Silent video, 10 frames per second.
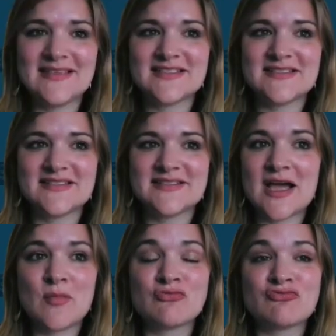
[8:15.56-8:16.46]
just
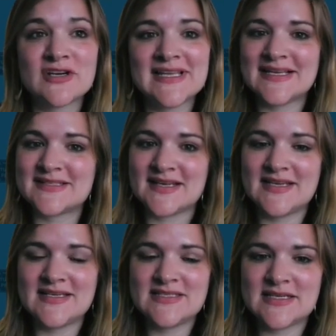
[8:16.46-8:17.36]
that we're really
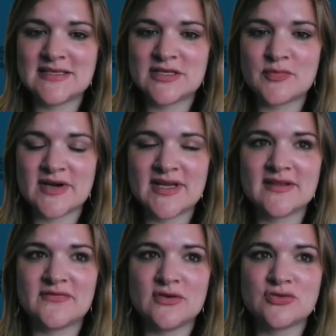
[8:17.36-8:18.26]
excited to bring
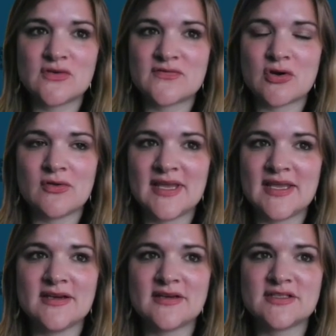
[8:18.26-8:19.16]
the future of tolling
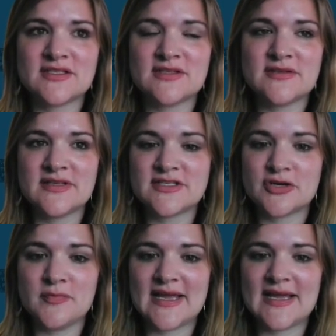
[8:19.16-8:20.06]
here to the
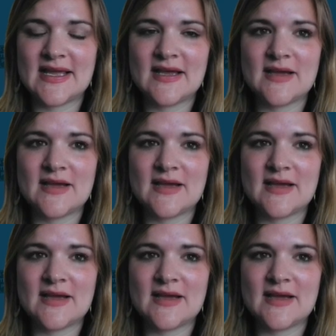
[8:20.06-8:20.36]
Turnpike.